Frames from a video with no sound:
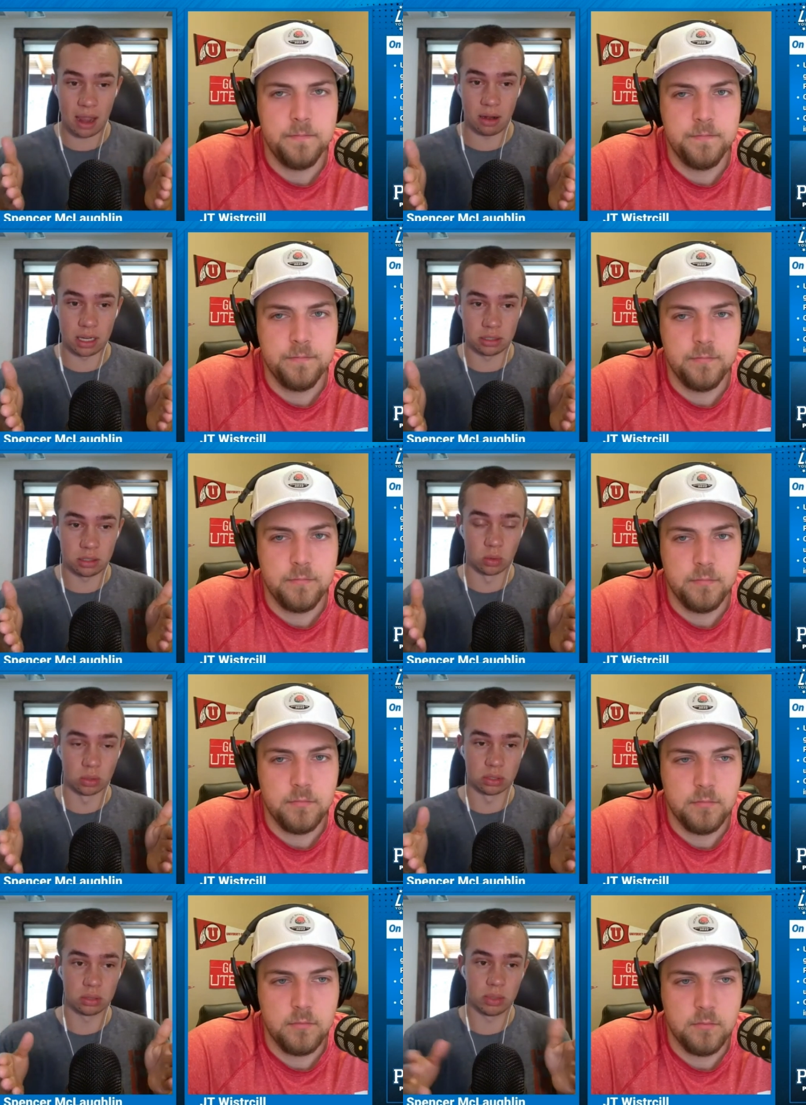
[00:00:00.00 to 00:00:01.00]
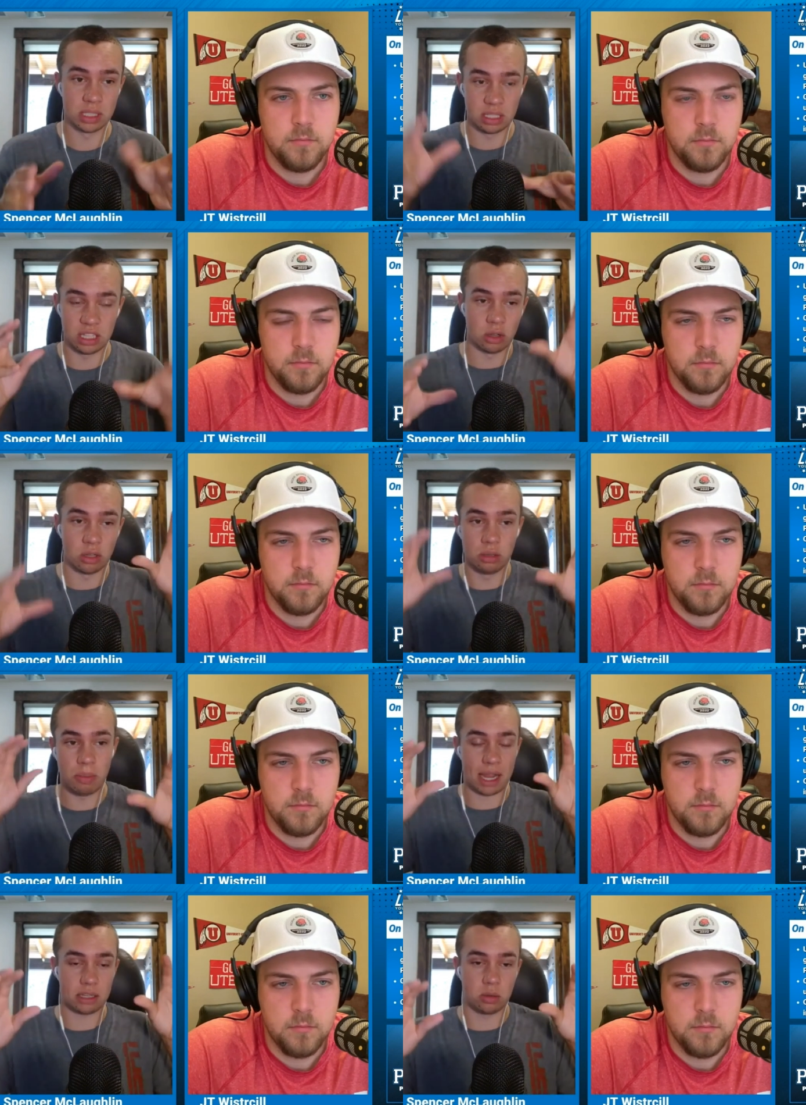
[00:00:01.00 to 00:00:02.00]
Speaker 1: Area schools, which in the old
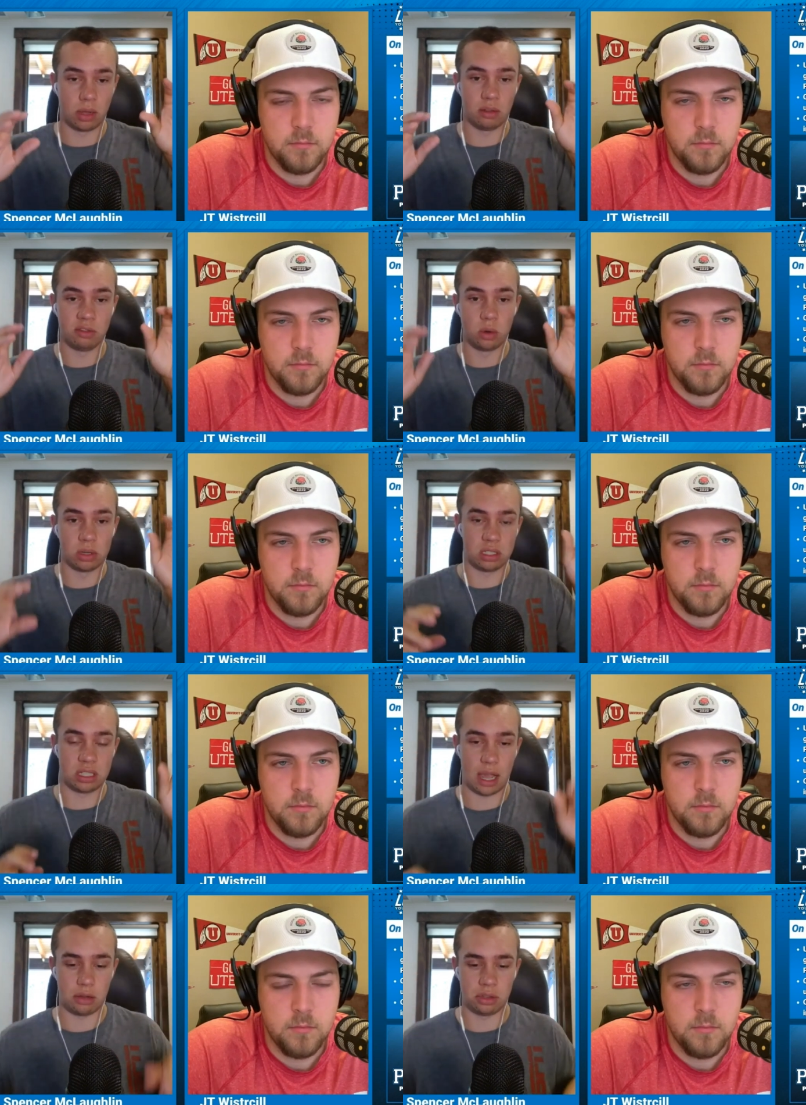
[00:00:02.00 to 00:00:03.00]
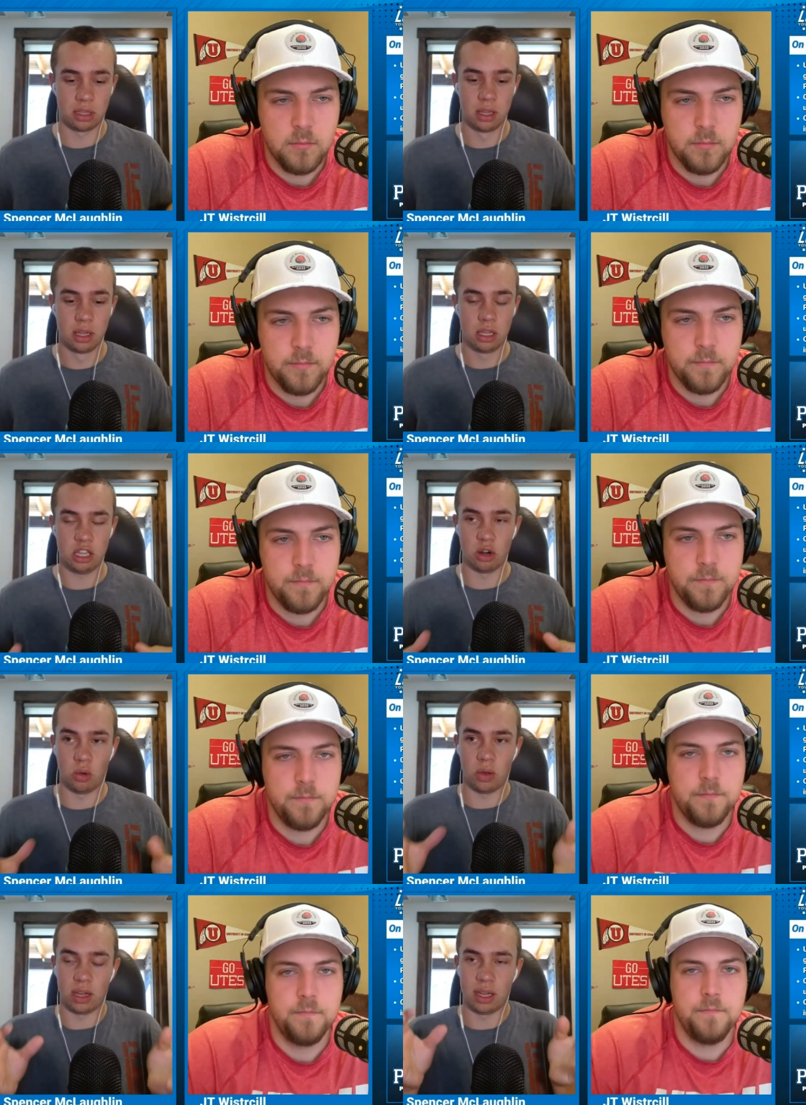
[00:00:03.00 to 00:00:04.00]
Pac-12 North-South, you
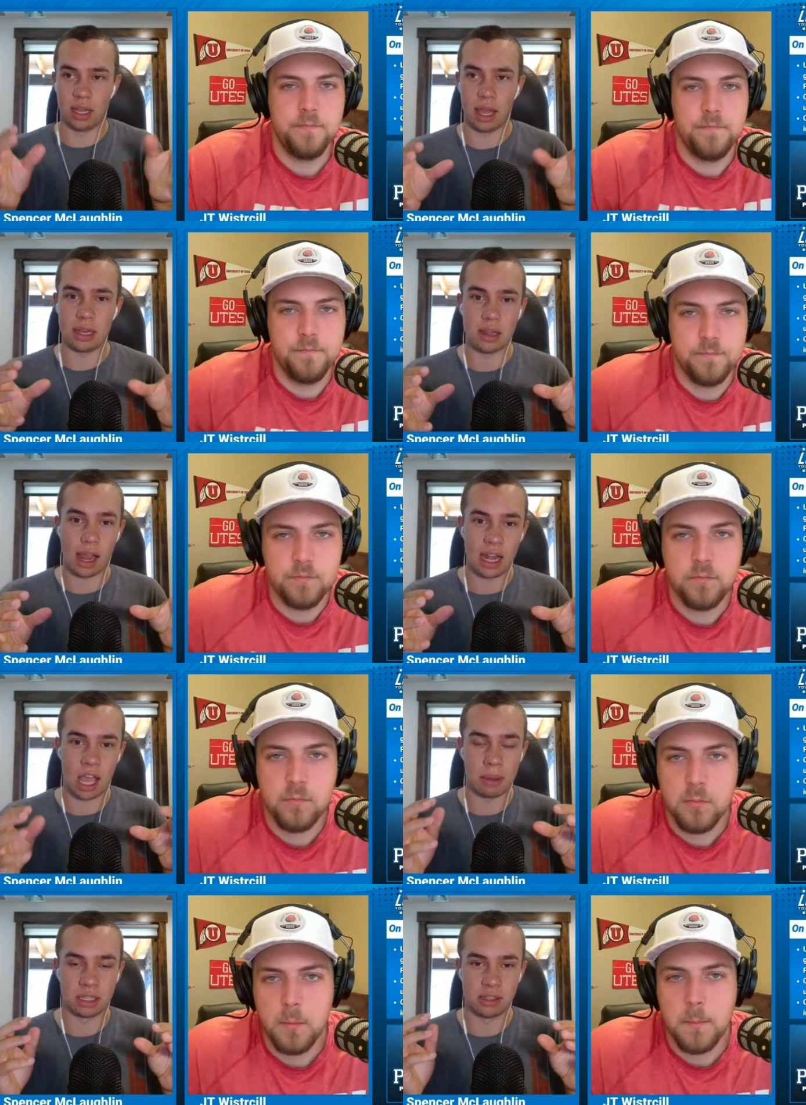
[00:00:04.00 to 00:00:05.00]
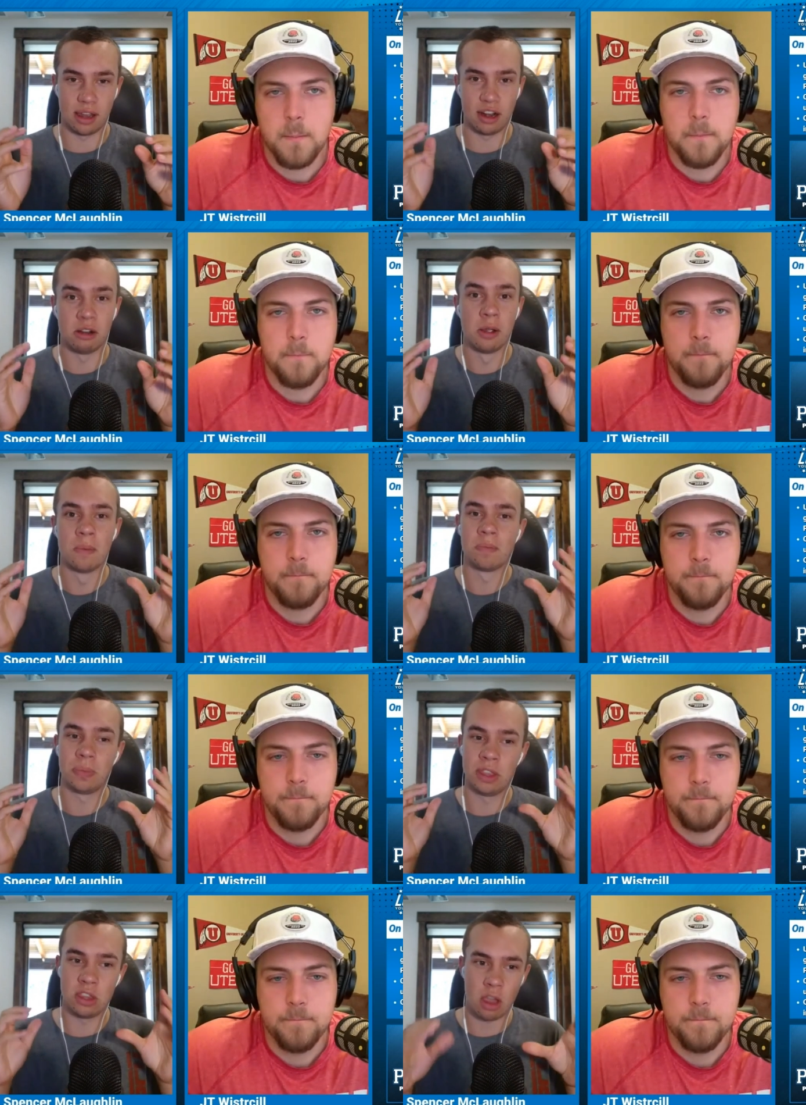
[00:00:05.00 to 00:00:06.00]
know, dynamics there,
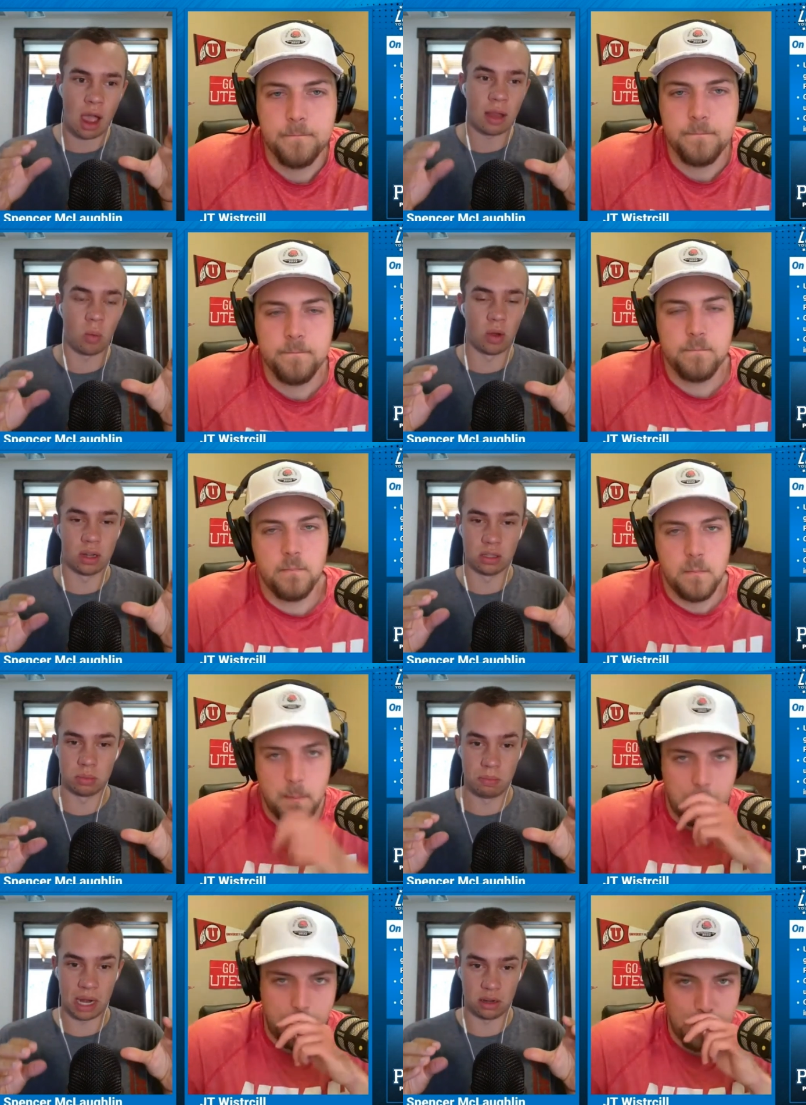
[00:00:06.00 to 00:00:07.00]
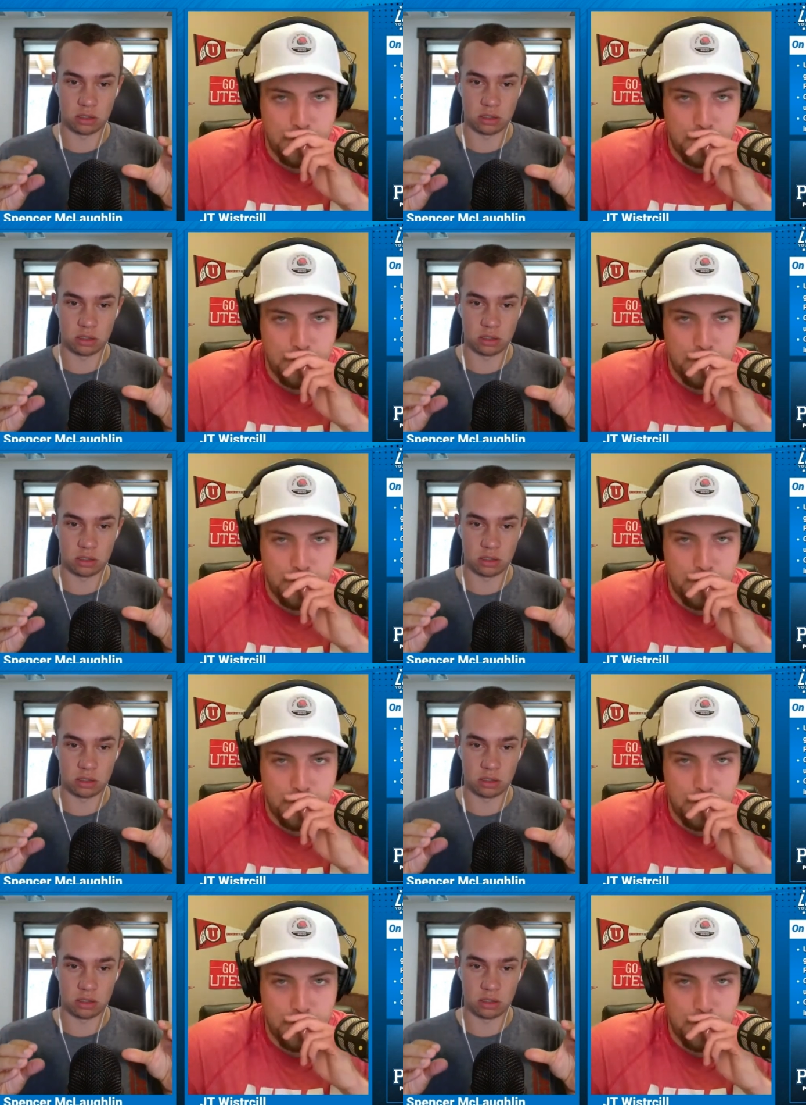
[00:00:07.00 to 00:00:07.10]
not one of the pair of